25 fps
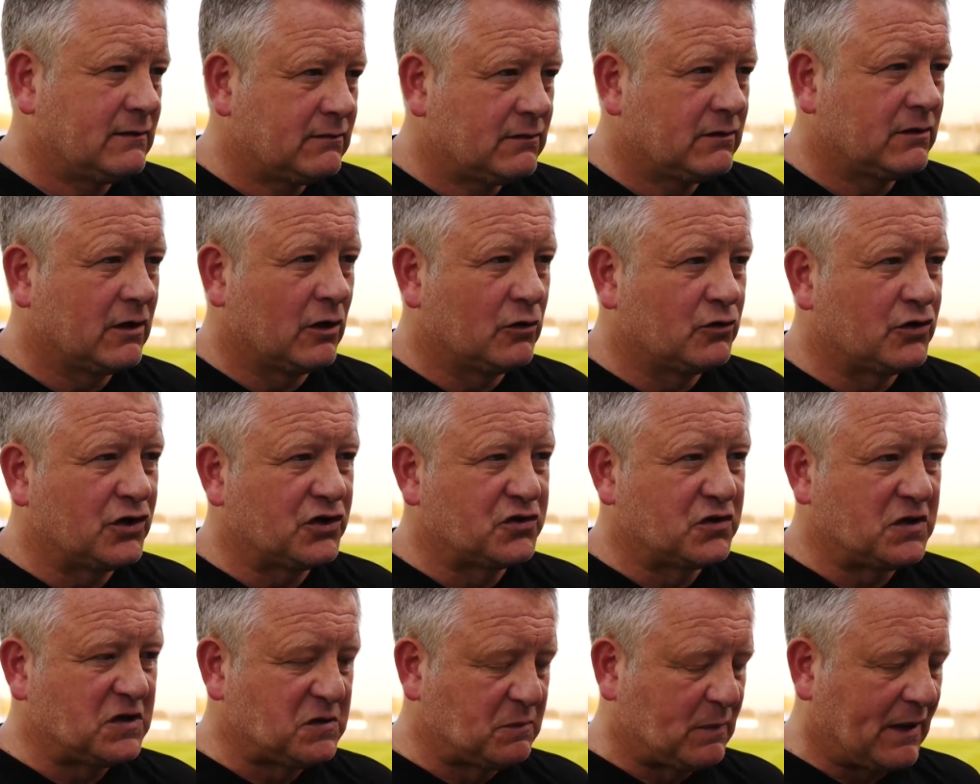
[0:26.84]
no
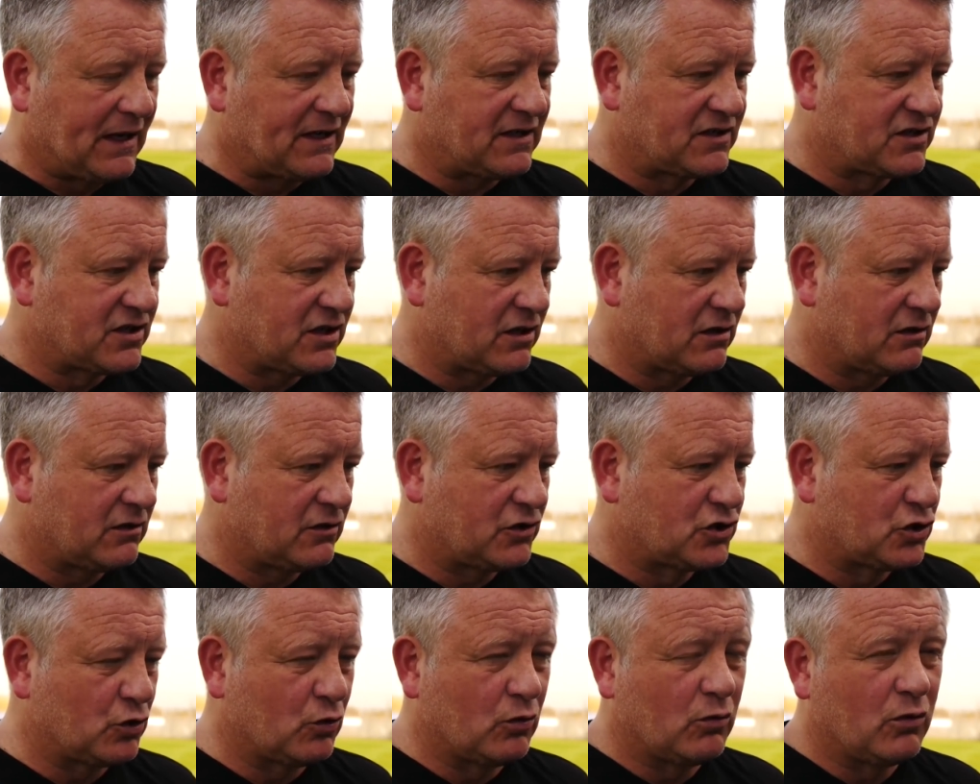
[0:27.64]
disrespect to
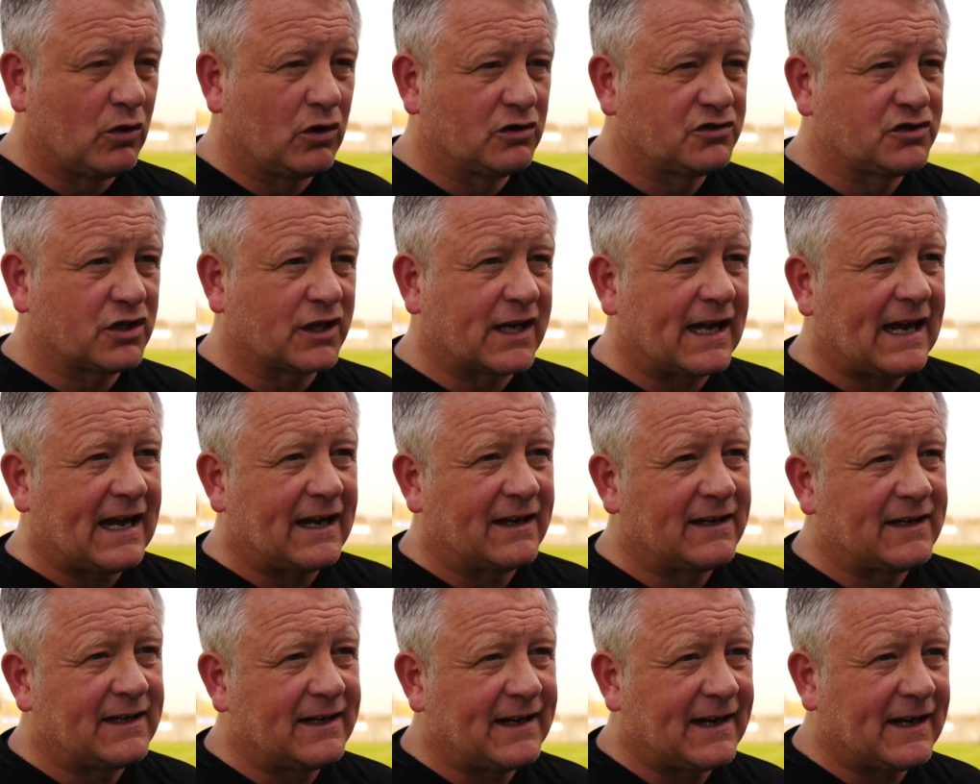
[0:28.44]
awards that get
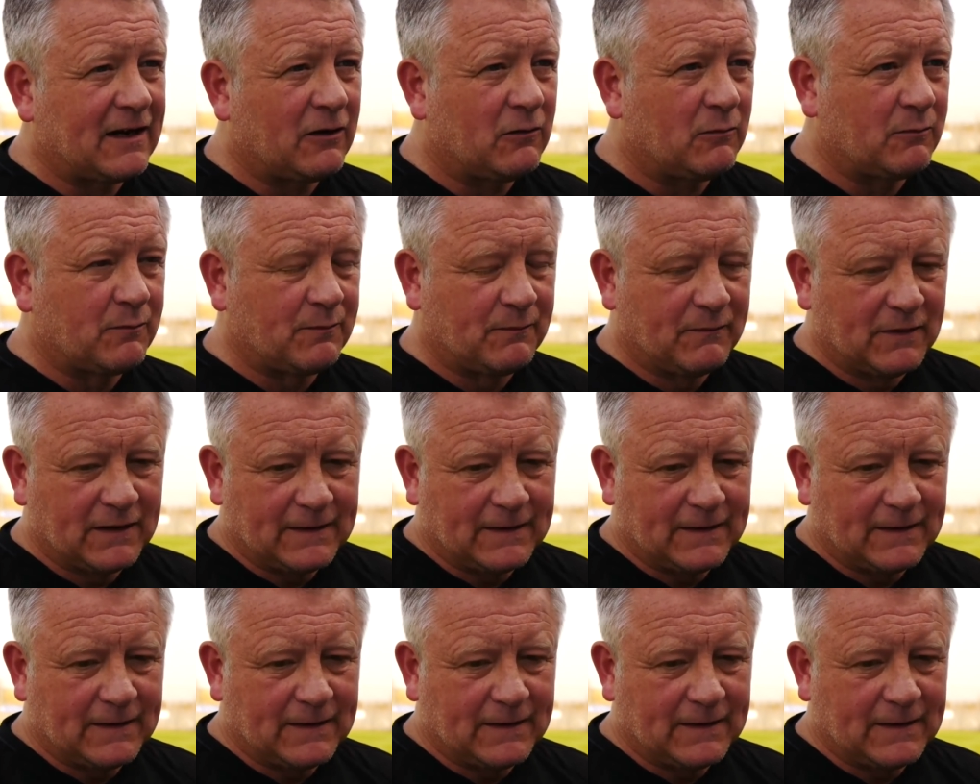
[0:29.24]
handed out,